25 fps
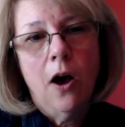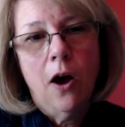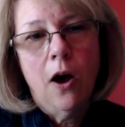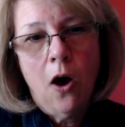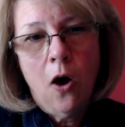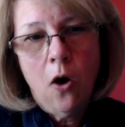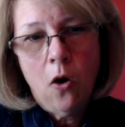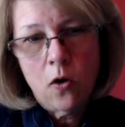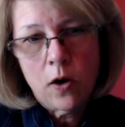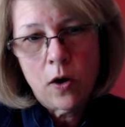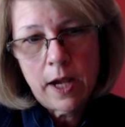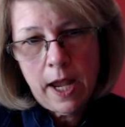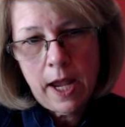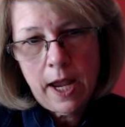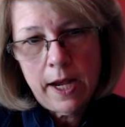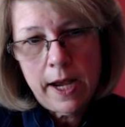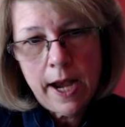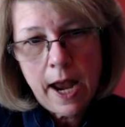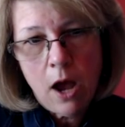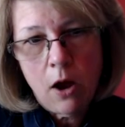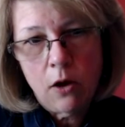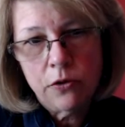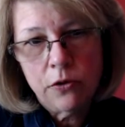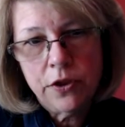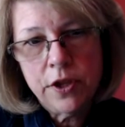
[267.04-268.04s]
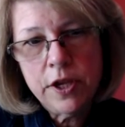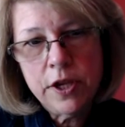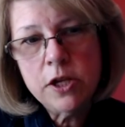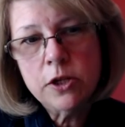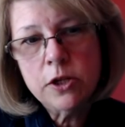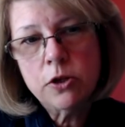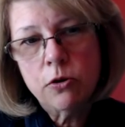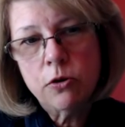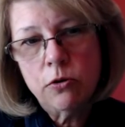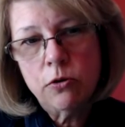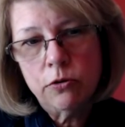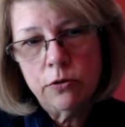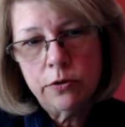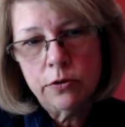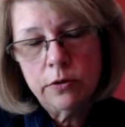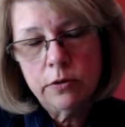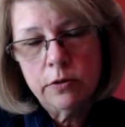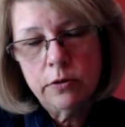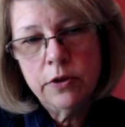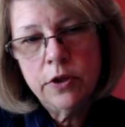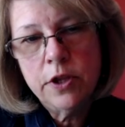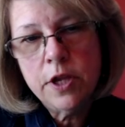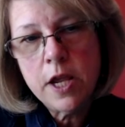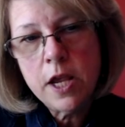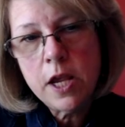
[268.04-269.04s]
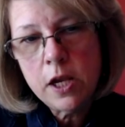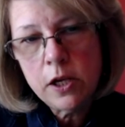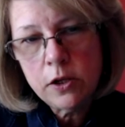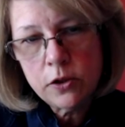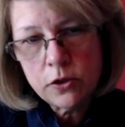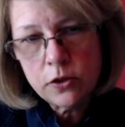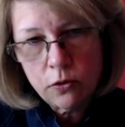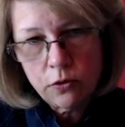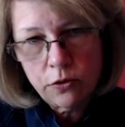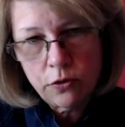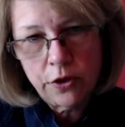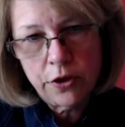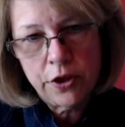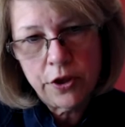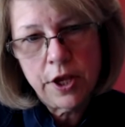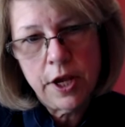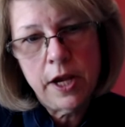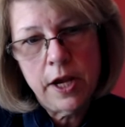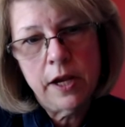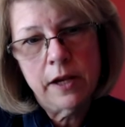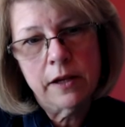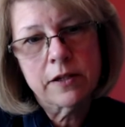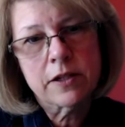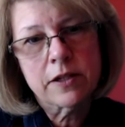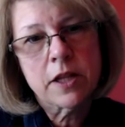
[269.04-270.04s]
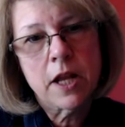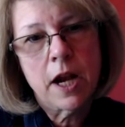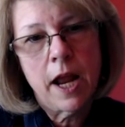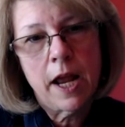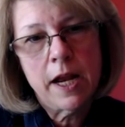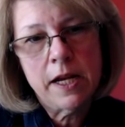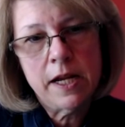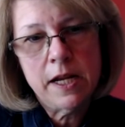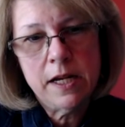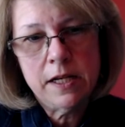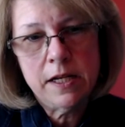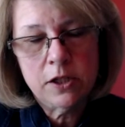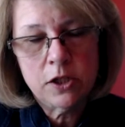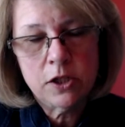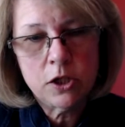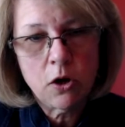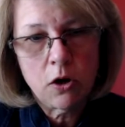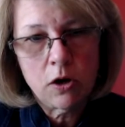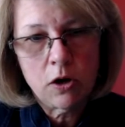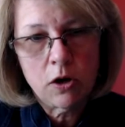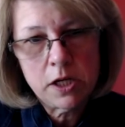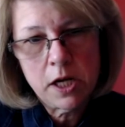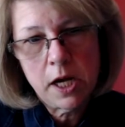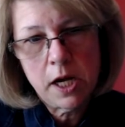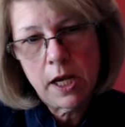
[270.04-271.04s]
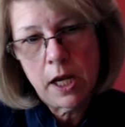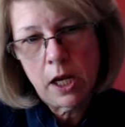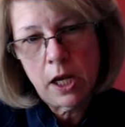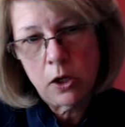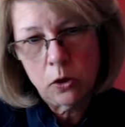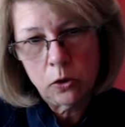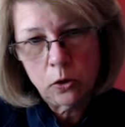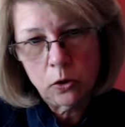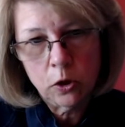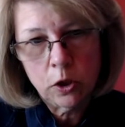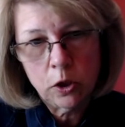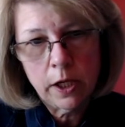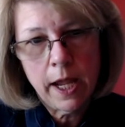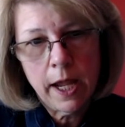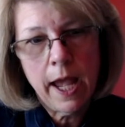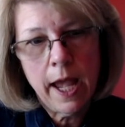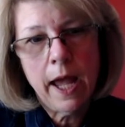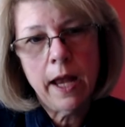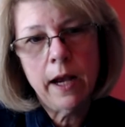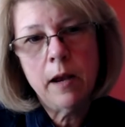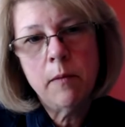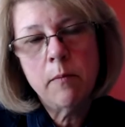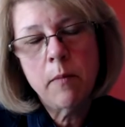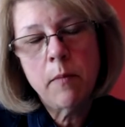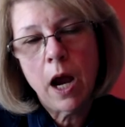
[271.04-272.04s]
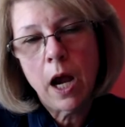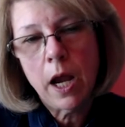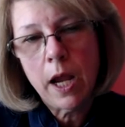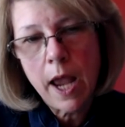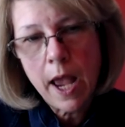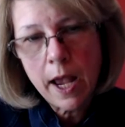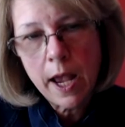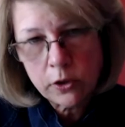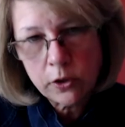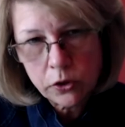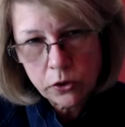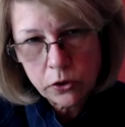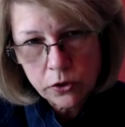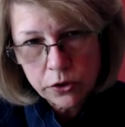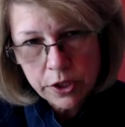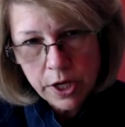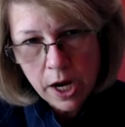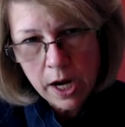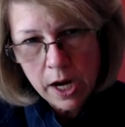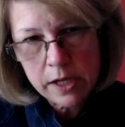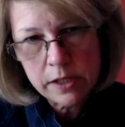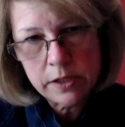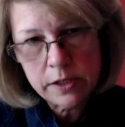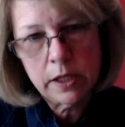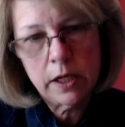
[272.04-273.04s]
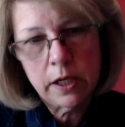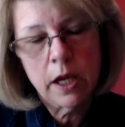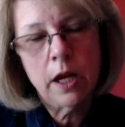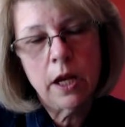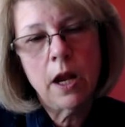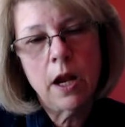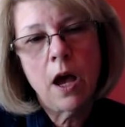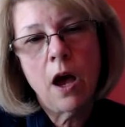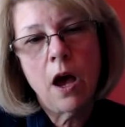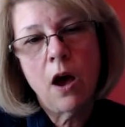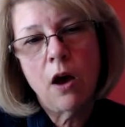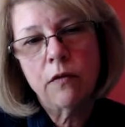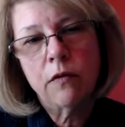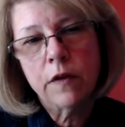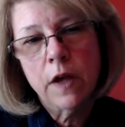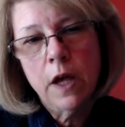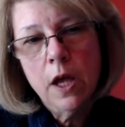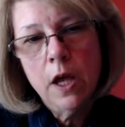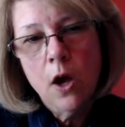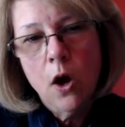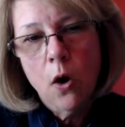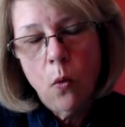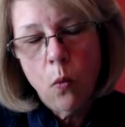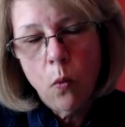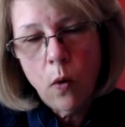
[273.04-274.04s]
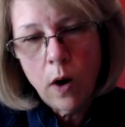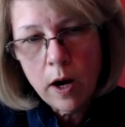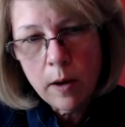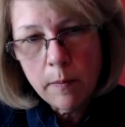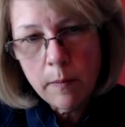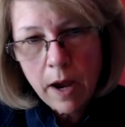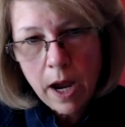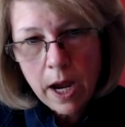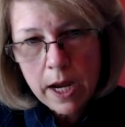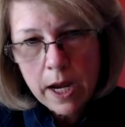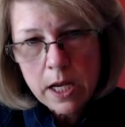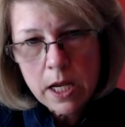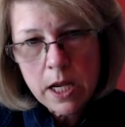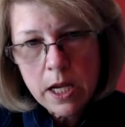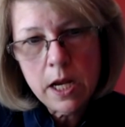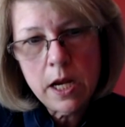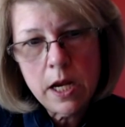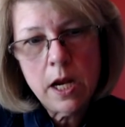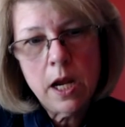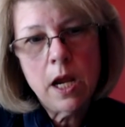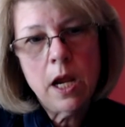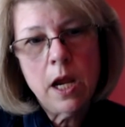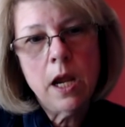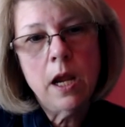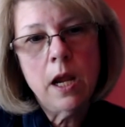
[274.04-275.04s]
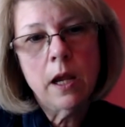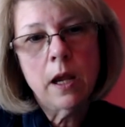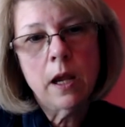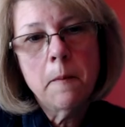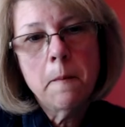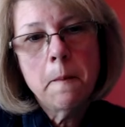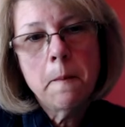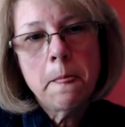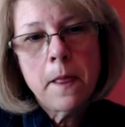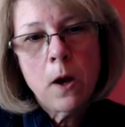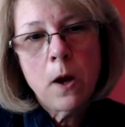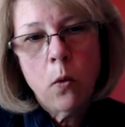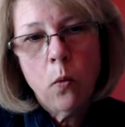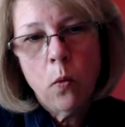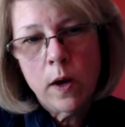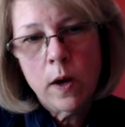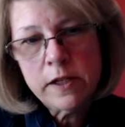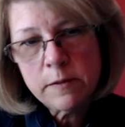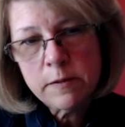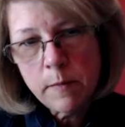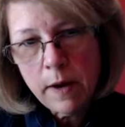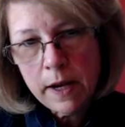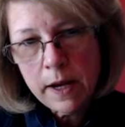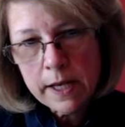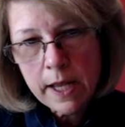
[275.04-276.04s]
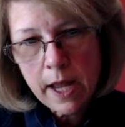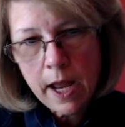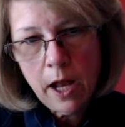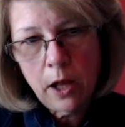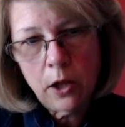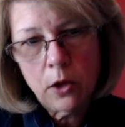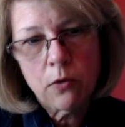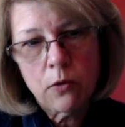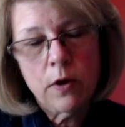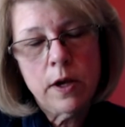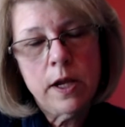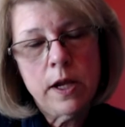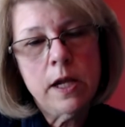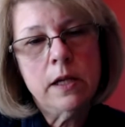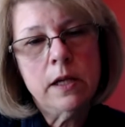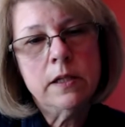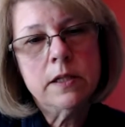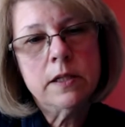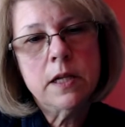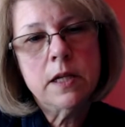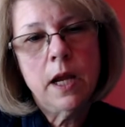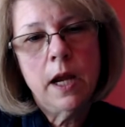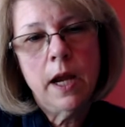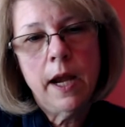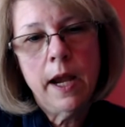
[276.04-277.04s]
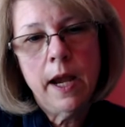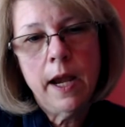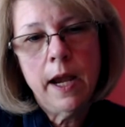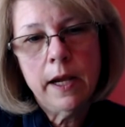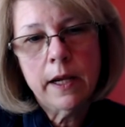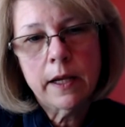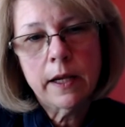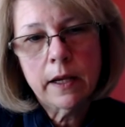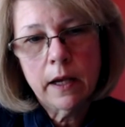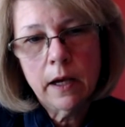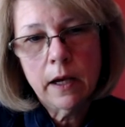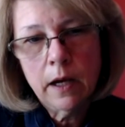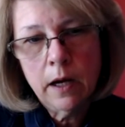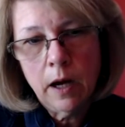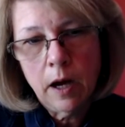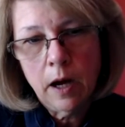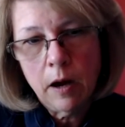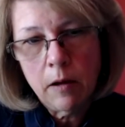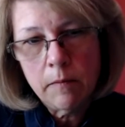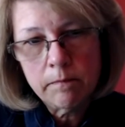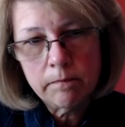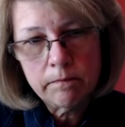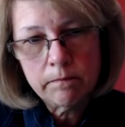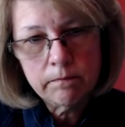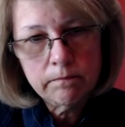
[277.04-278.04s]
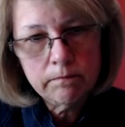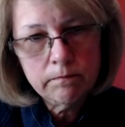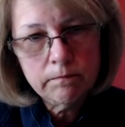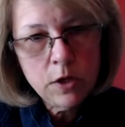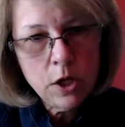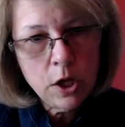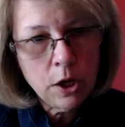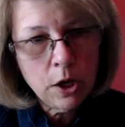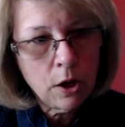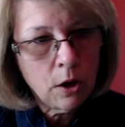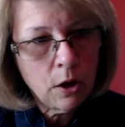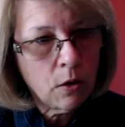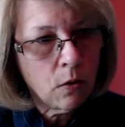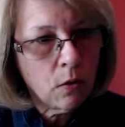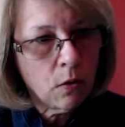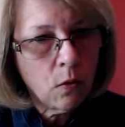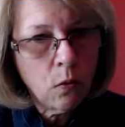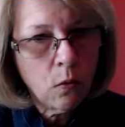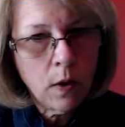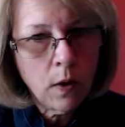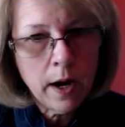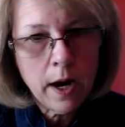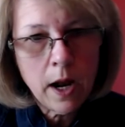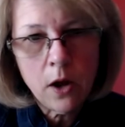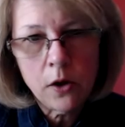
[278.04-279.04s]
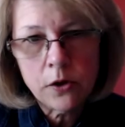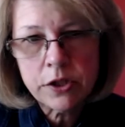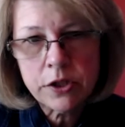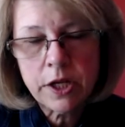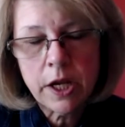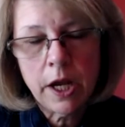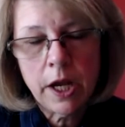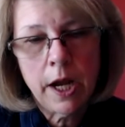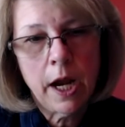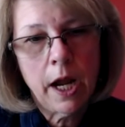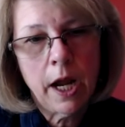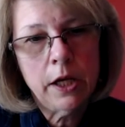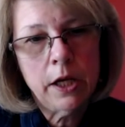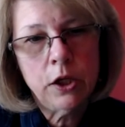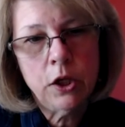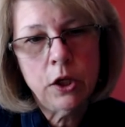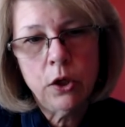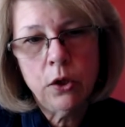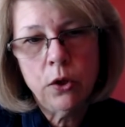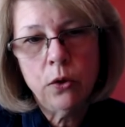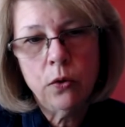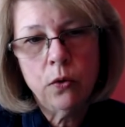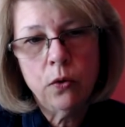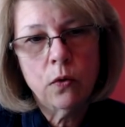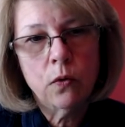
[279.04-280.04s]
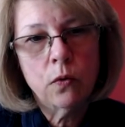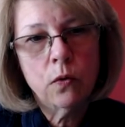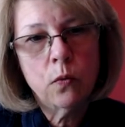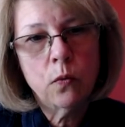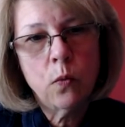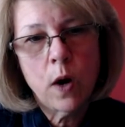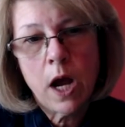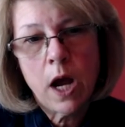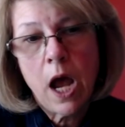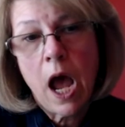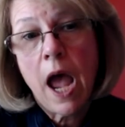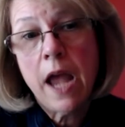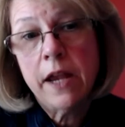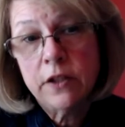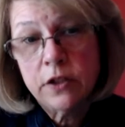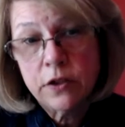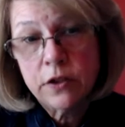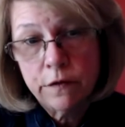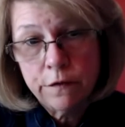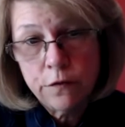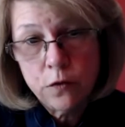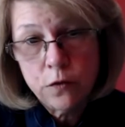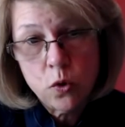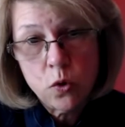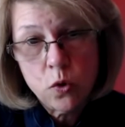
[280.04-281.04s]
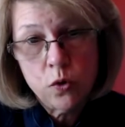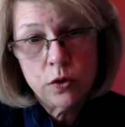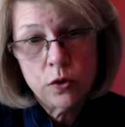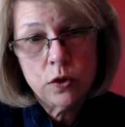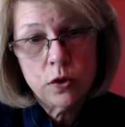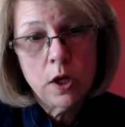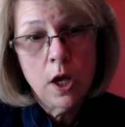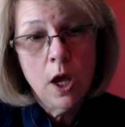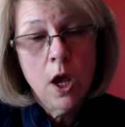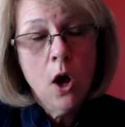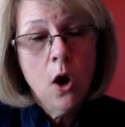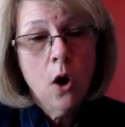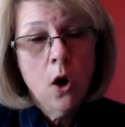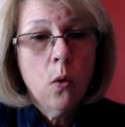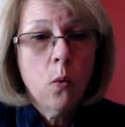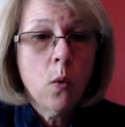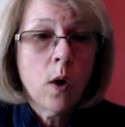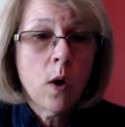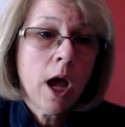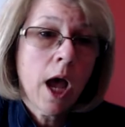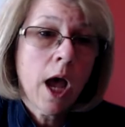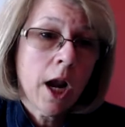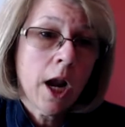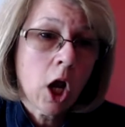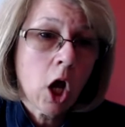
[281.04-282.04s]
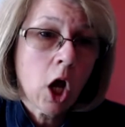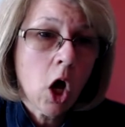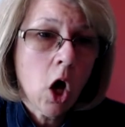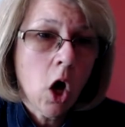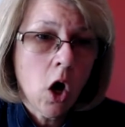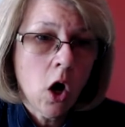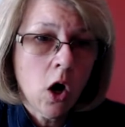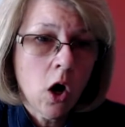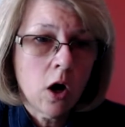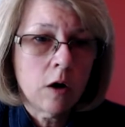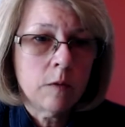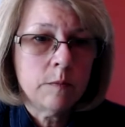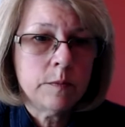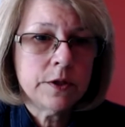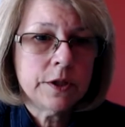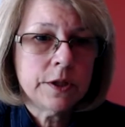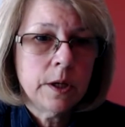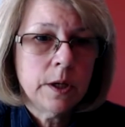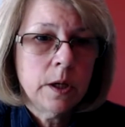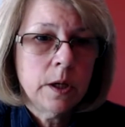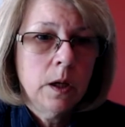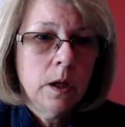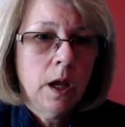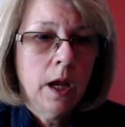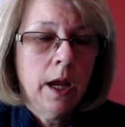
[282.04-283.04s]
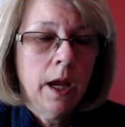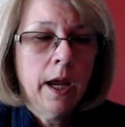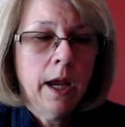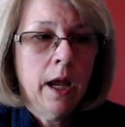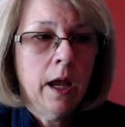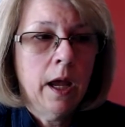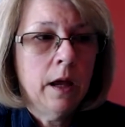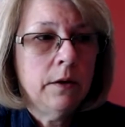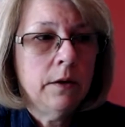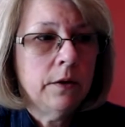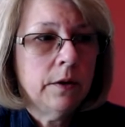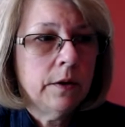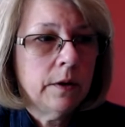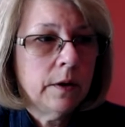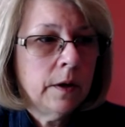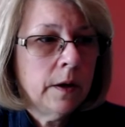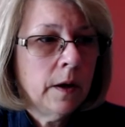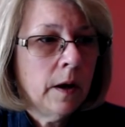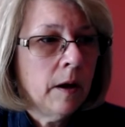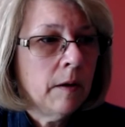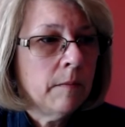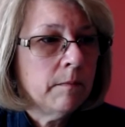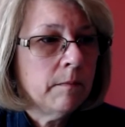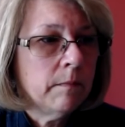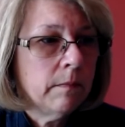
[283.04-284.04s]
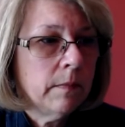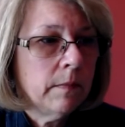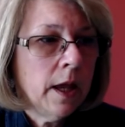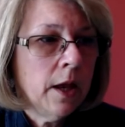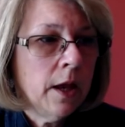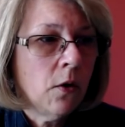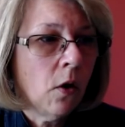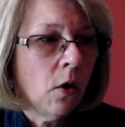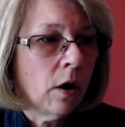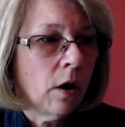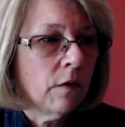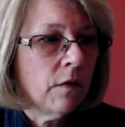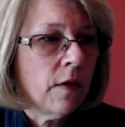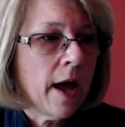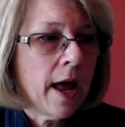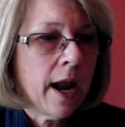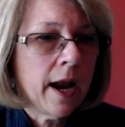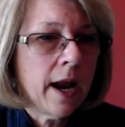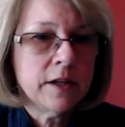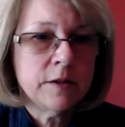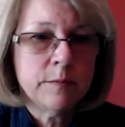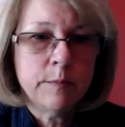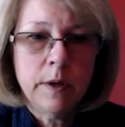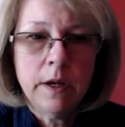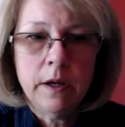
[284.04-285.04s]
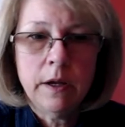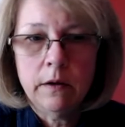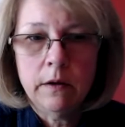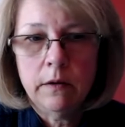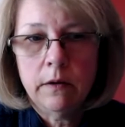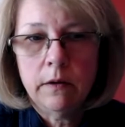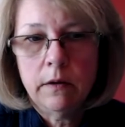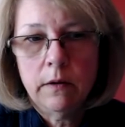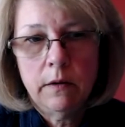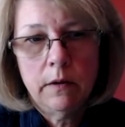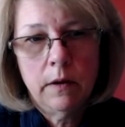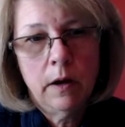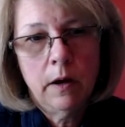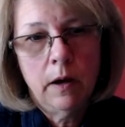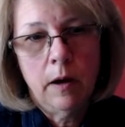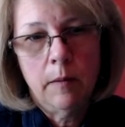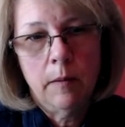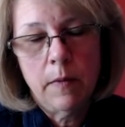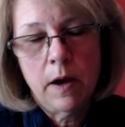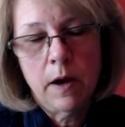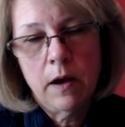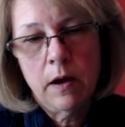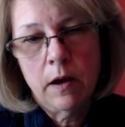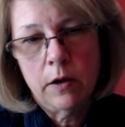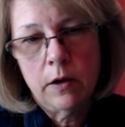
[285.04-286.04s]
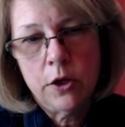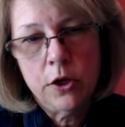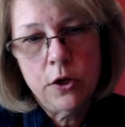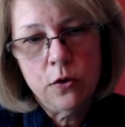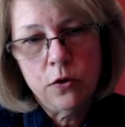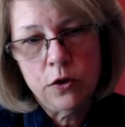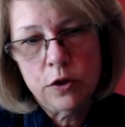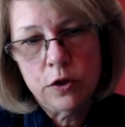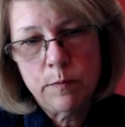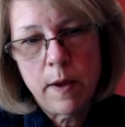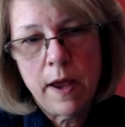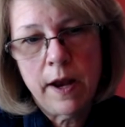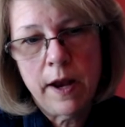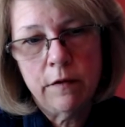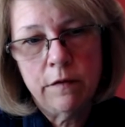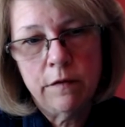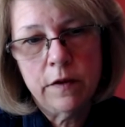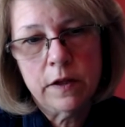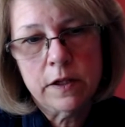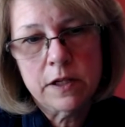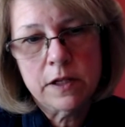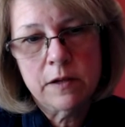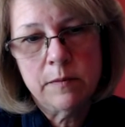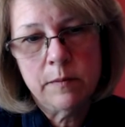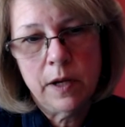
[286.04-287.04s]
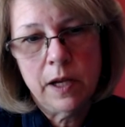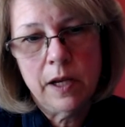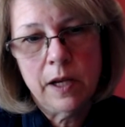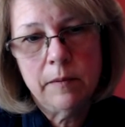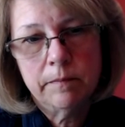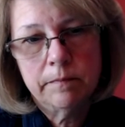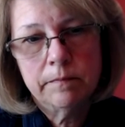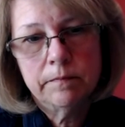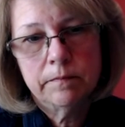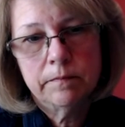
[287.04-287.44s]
Okay, now these are the things that I need to start taking a look at. Am I exercising enough? What am I eating? What's my calorie intake? What else can I do? What kinds of foods? What kind of carbs? And all of that has been a huge benefit to me.